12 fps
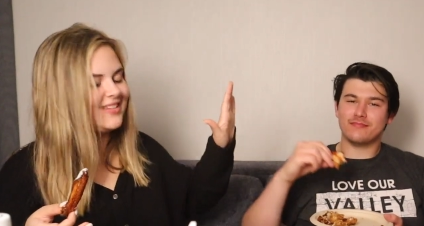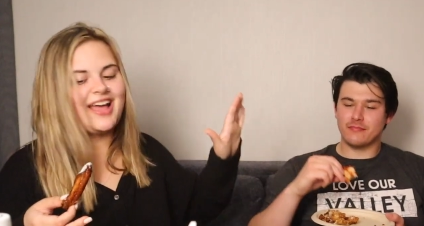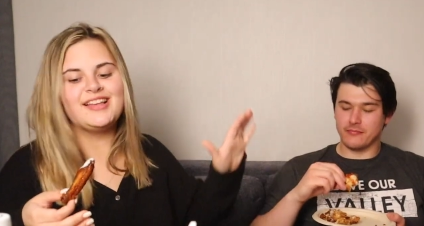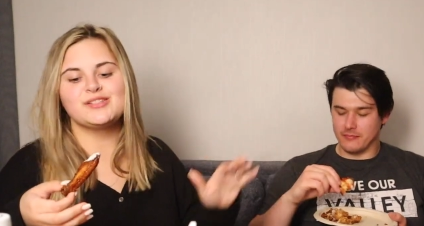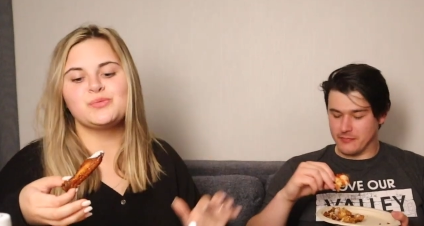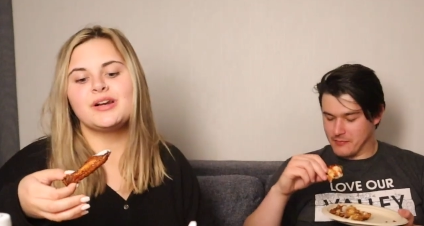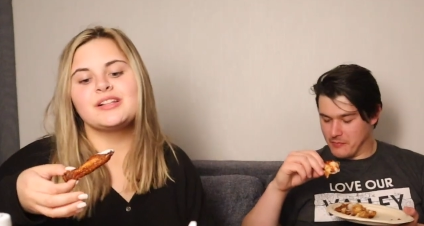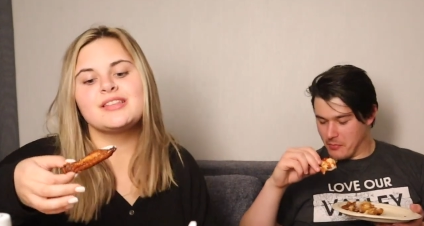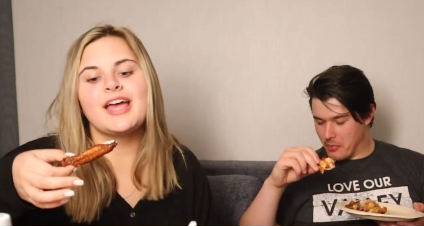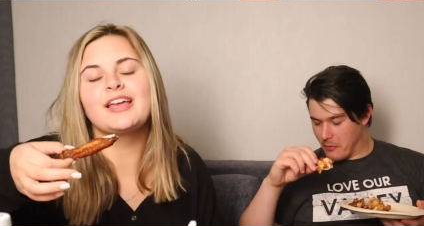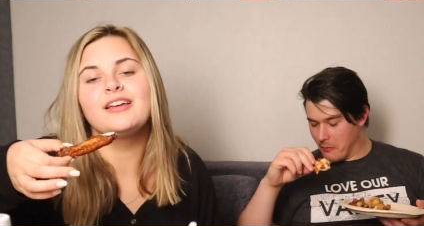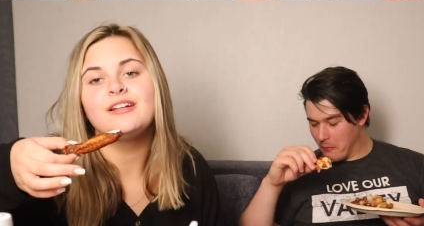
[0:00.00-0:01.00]
Speaker 1: That is what it's
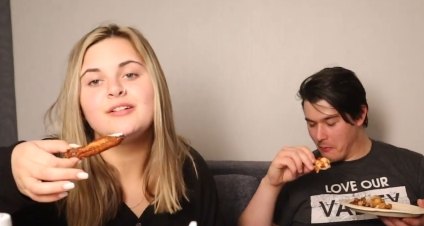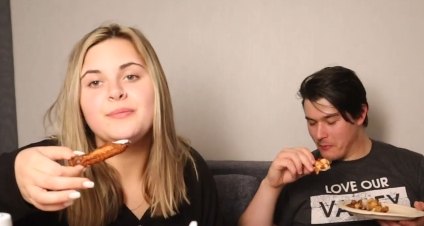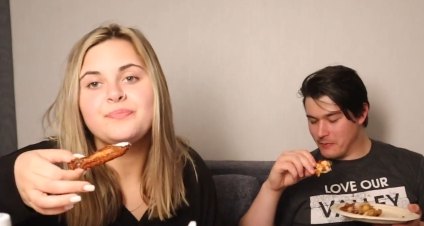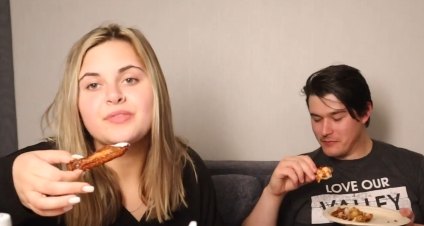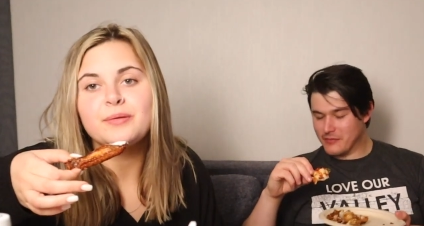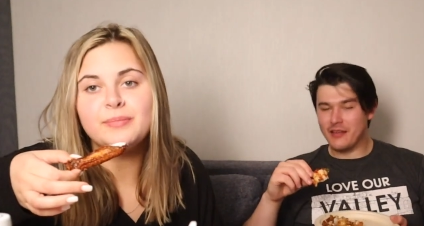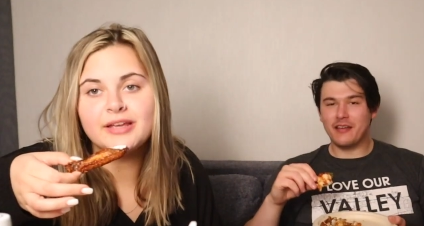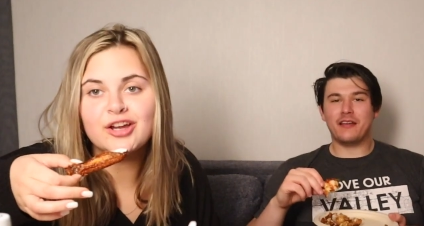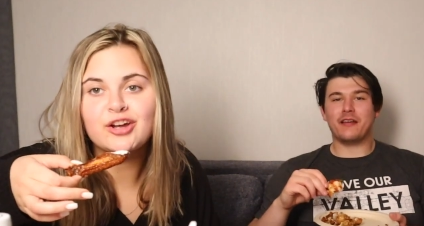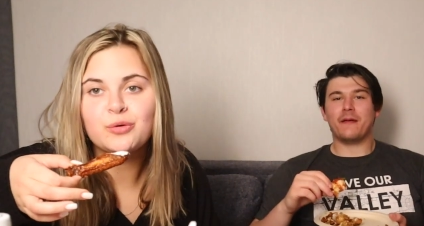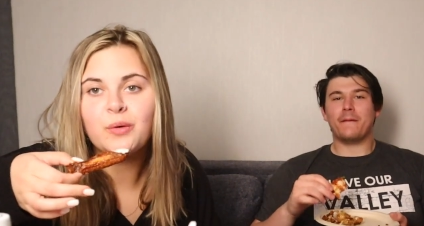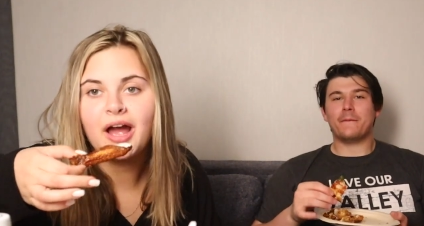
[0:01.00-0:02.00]
like being a
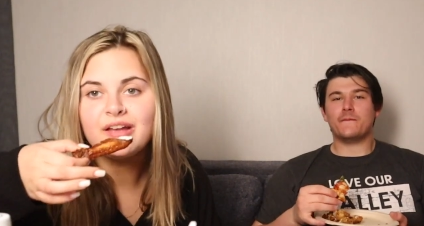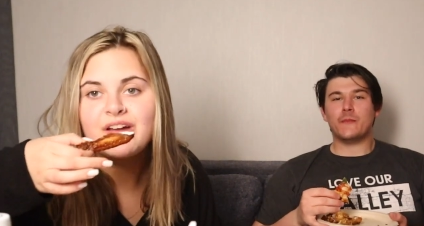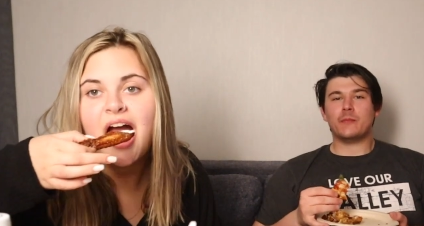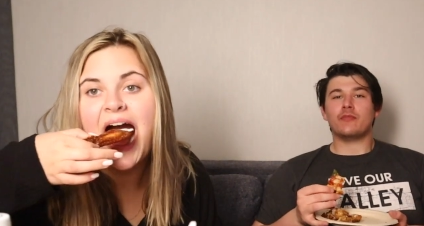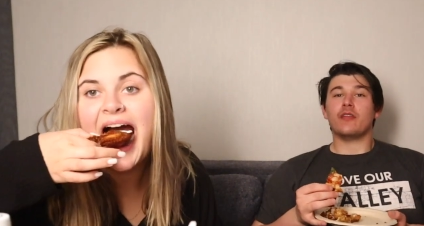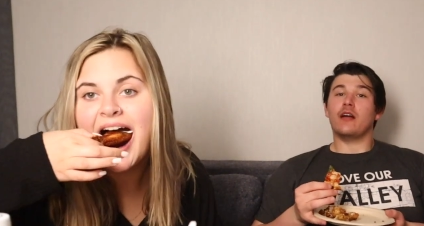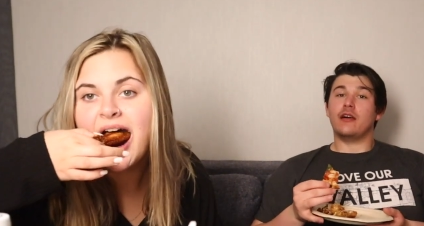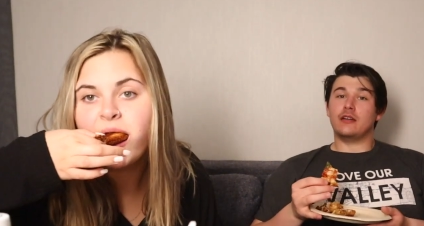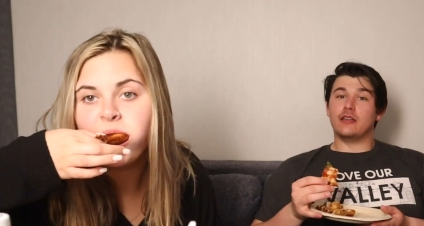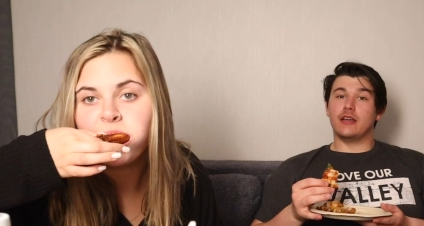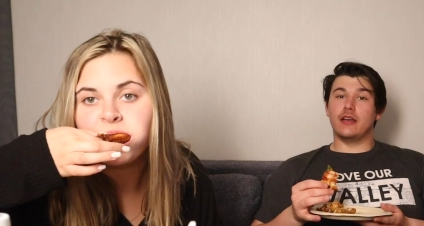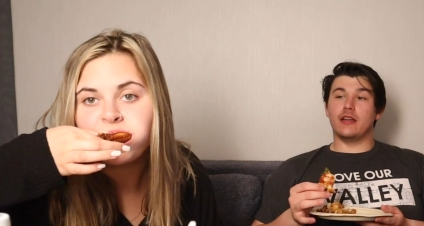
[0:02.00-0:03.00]
good wife.
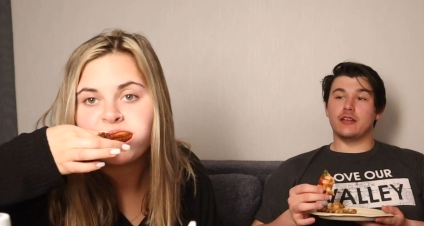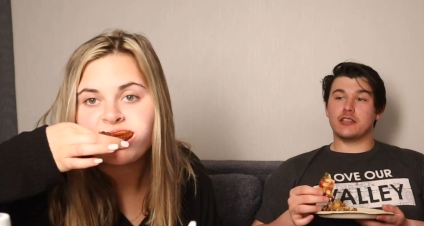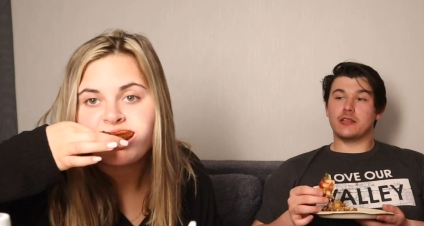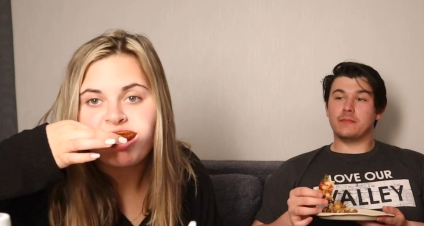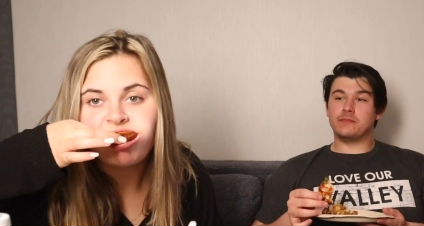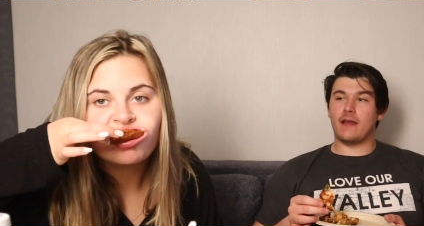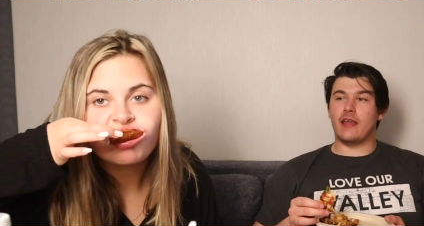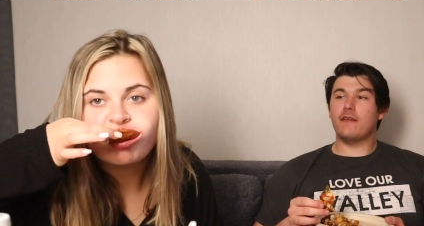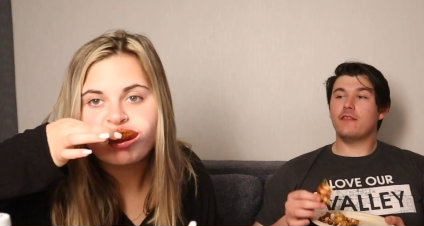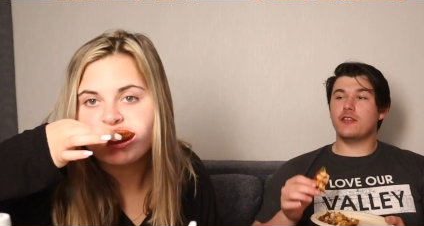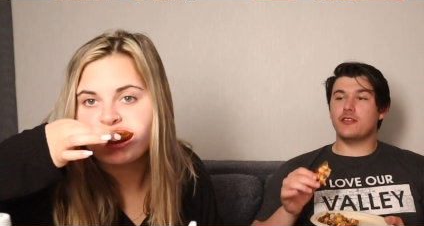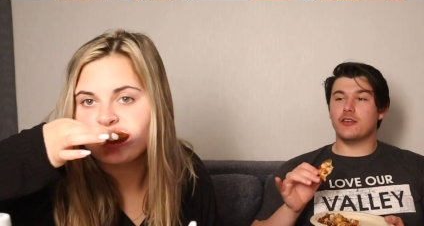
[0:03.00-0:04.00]
Speaker 2: It is.
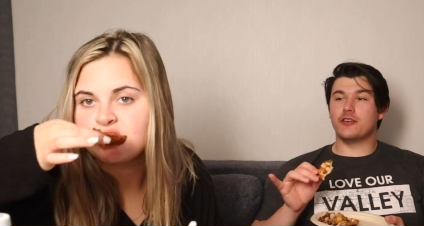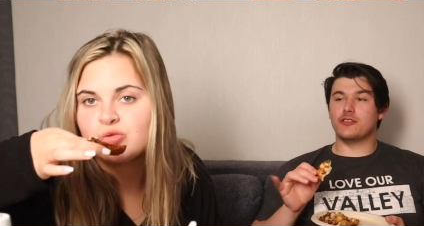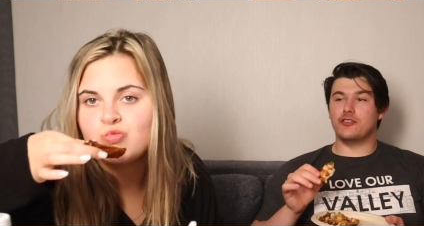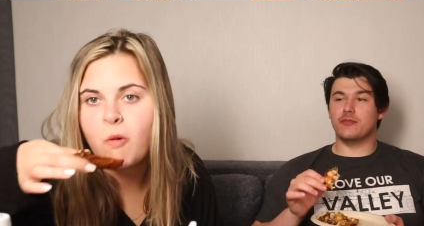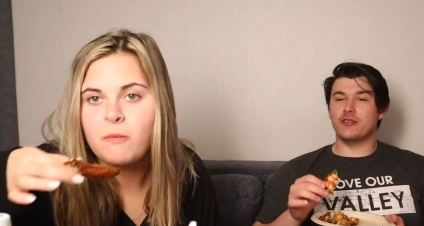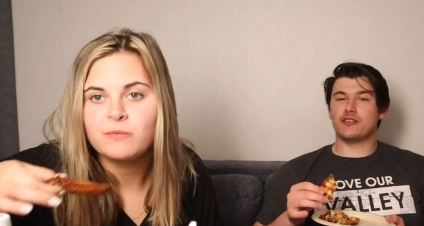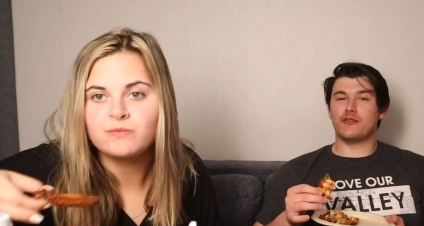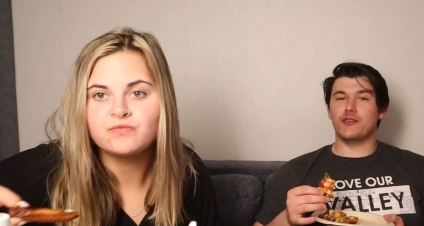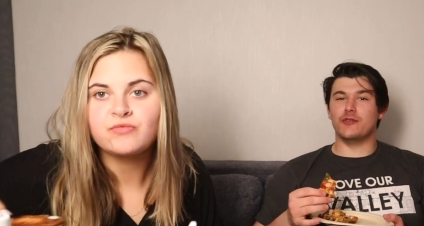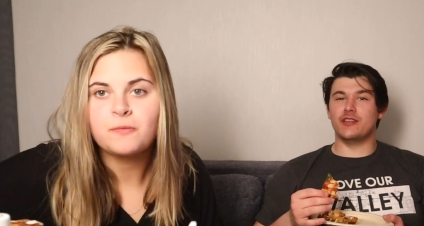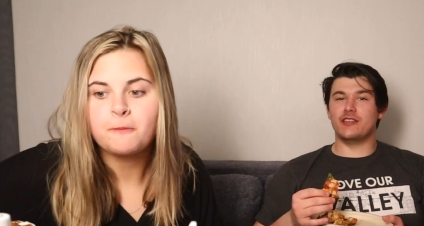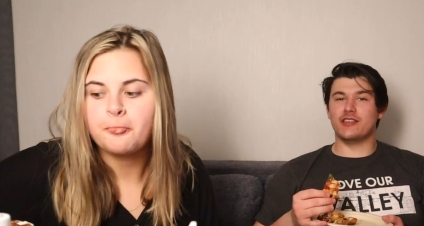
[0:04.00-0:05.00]
Even in yours, you missed a
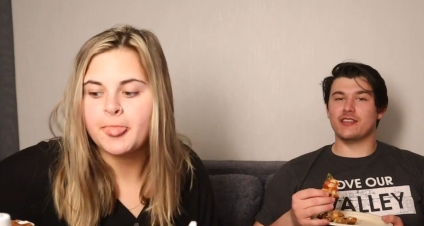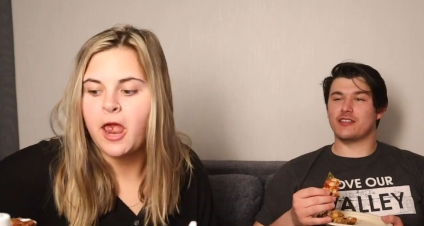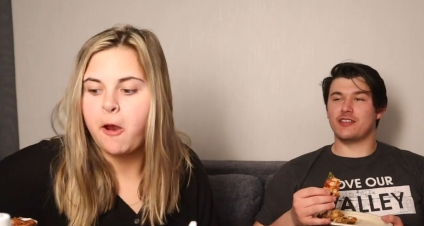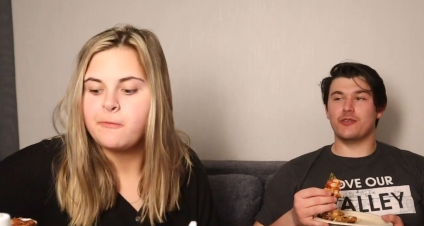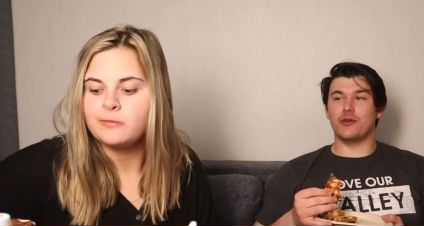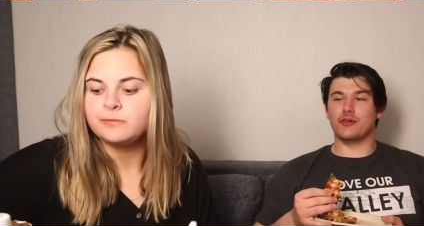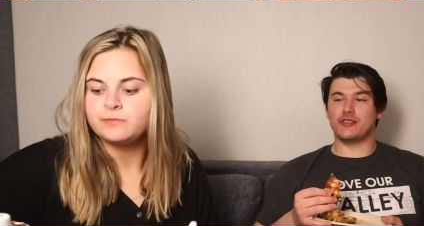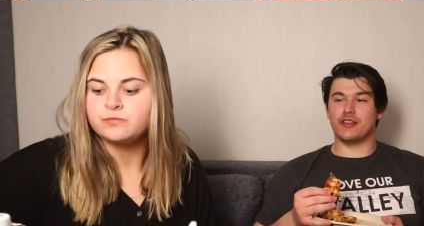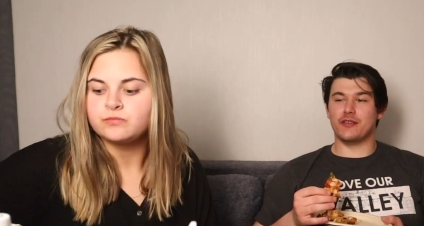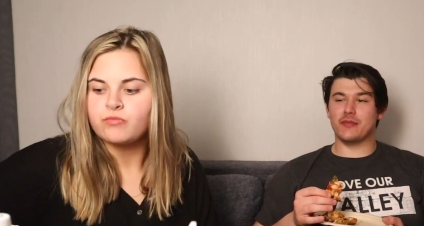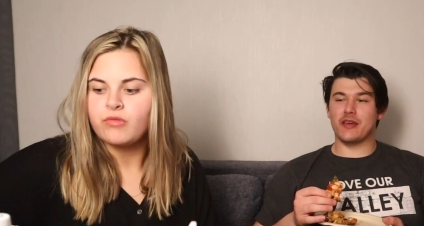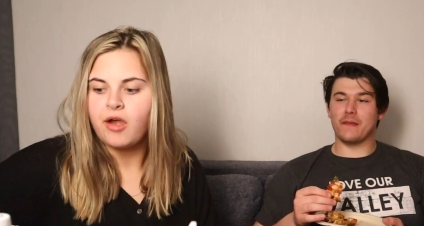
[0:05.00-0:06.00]
few details that you always
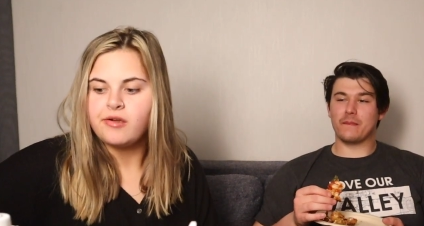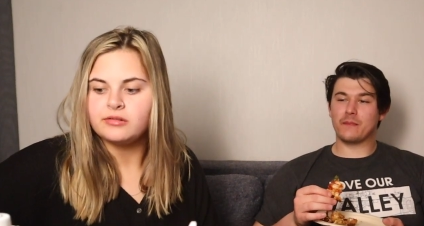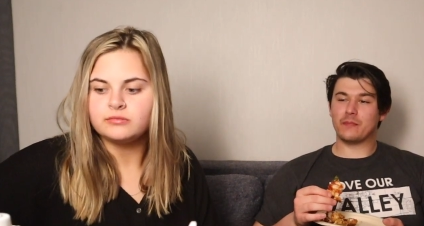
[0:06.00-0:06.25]
tell me.